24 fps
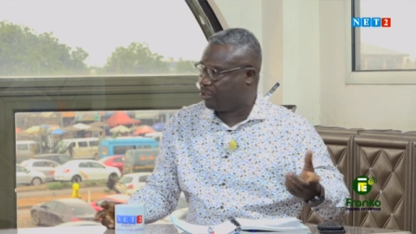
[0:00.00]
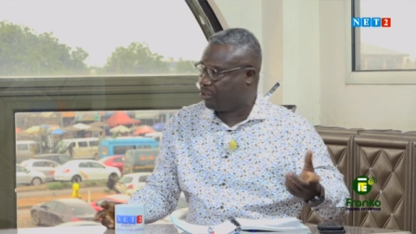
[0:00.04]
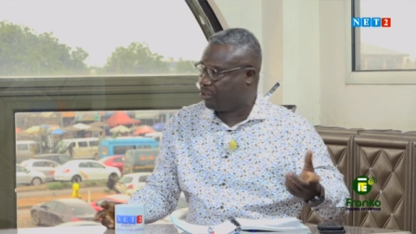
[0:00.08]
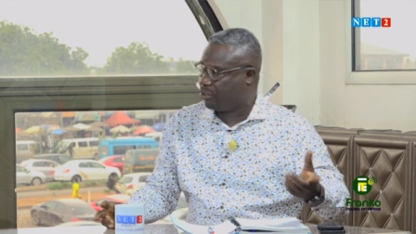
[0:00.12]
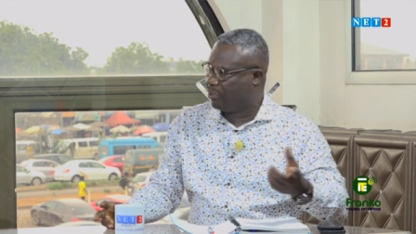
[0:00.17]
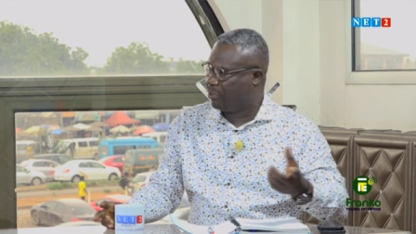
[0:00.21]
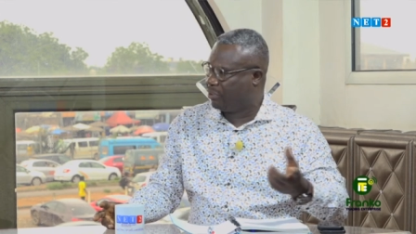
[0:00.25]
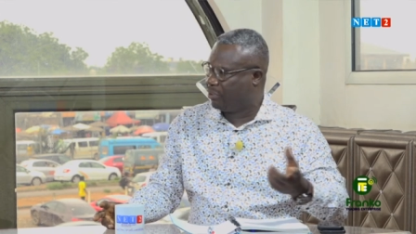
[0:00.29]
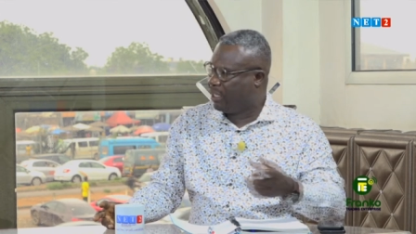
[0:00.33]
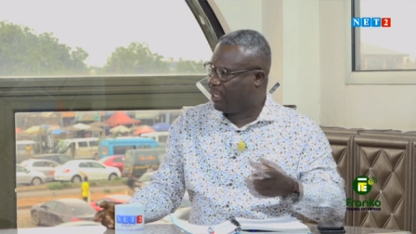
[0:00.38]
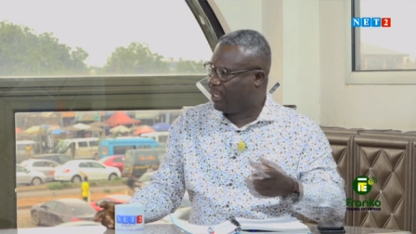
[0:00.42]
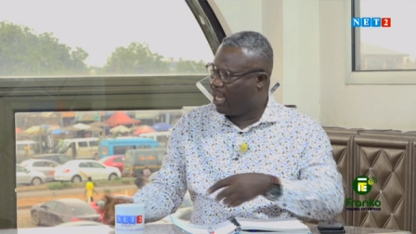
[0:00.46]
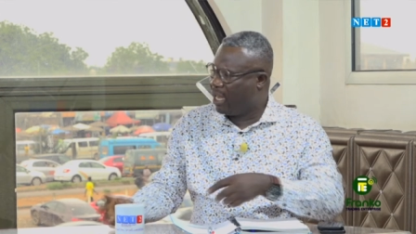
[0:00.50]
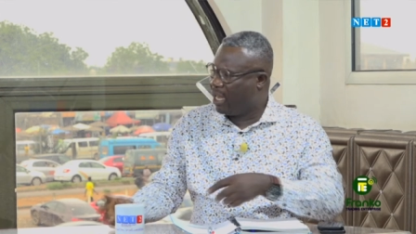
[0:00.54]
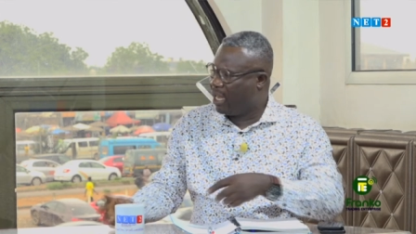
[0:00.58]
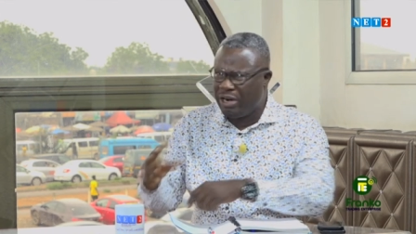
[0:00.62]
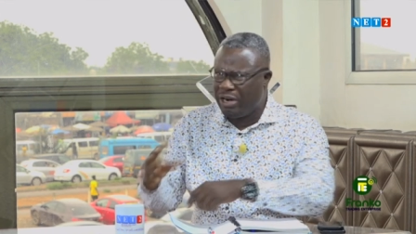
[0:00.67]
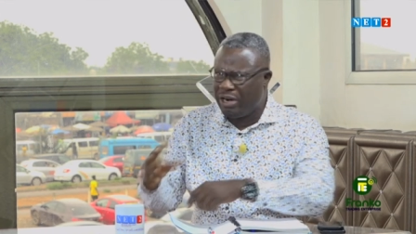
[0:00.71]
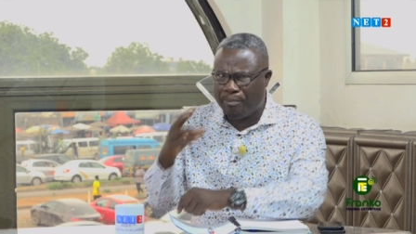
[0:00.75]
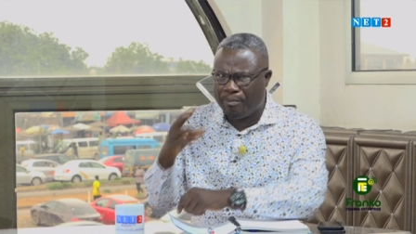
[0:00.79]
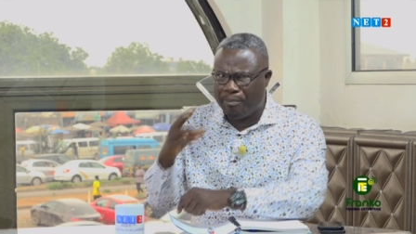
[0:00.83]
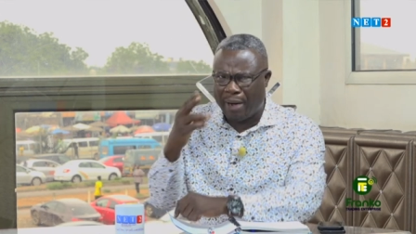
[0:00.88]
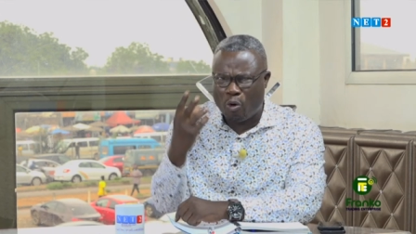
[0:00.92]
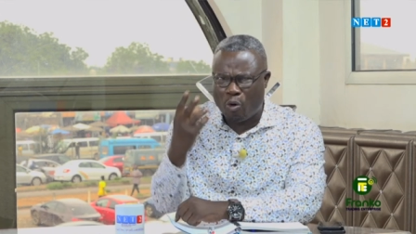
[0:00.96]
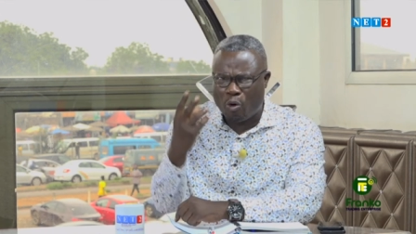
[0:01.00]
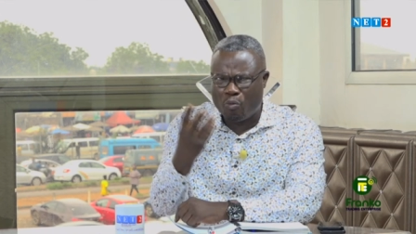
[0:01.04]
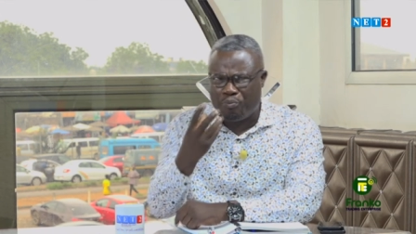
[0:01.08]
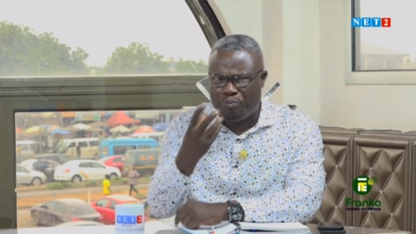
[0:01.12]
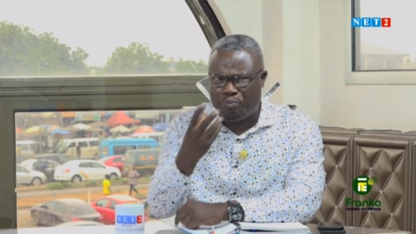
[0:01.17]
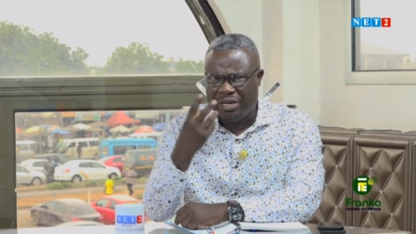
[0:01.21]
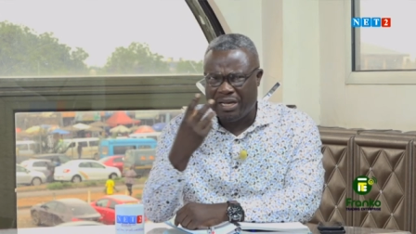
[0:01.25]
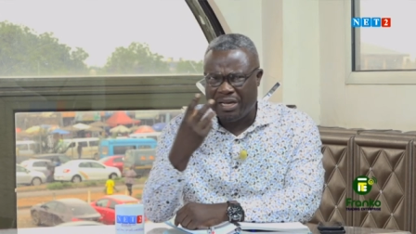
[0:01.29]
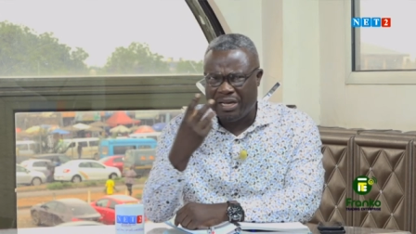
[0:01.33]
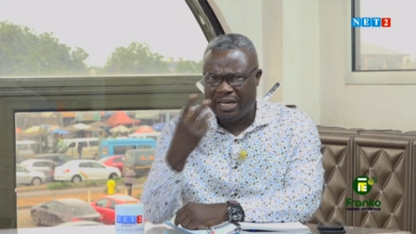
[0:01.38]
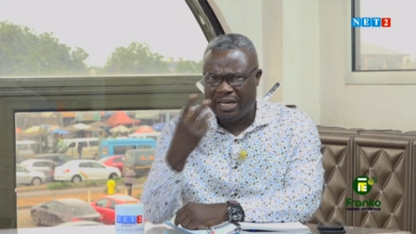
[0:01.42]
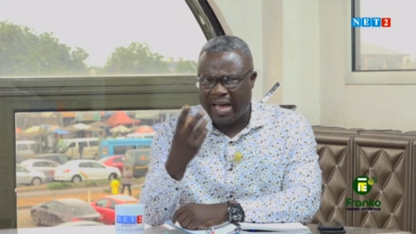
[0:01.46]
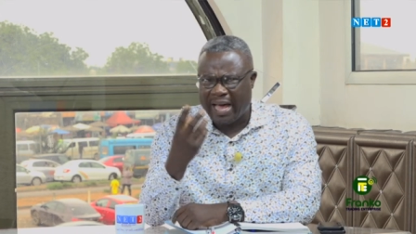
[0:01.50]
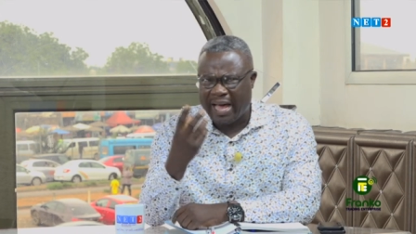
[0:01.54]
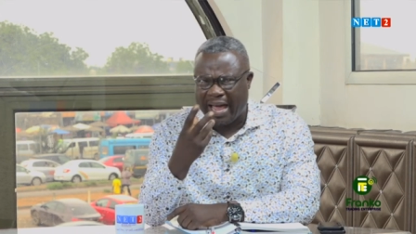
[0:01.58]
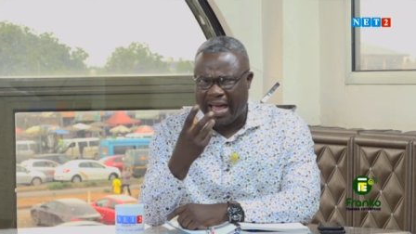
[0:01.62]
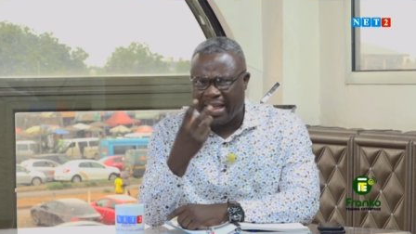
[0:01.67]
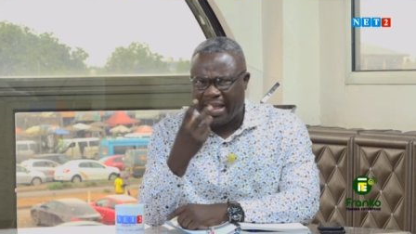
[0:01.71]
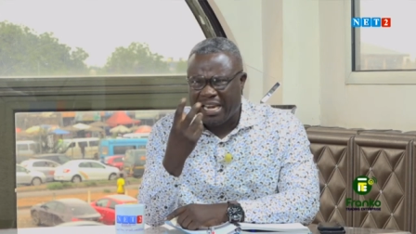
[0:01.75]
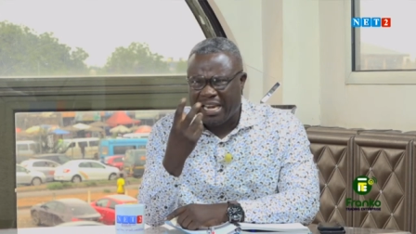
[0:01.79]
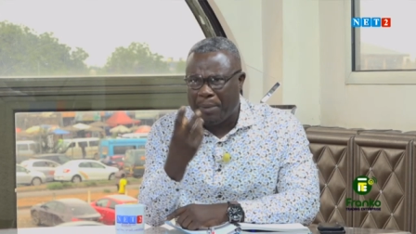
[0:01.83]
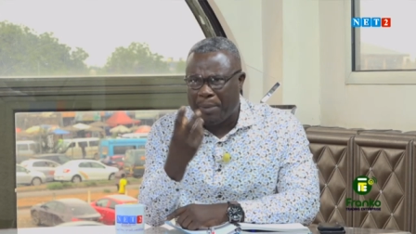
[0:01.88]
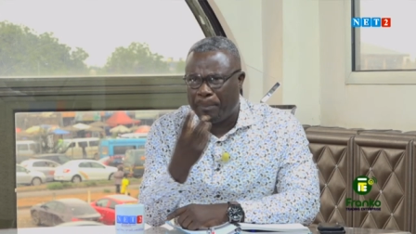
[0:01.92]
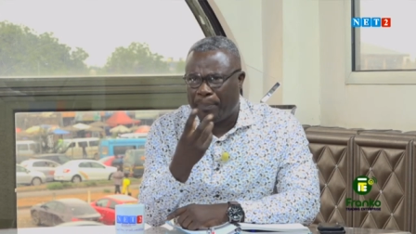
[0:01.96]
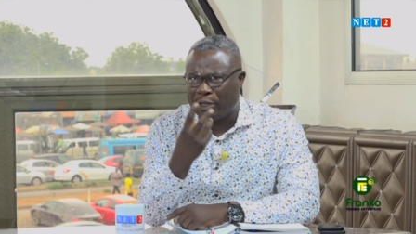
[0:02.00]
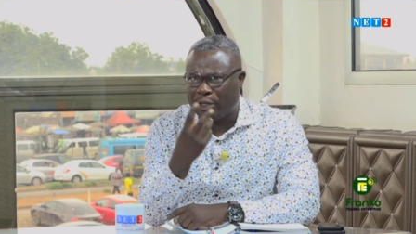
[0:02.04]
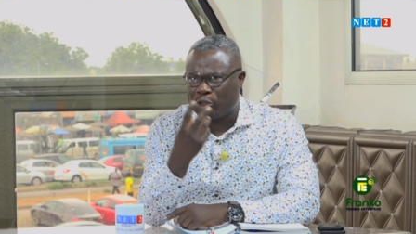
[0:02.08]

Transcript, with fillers: You know, and the man will be any And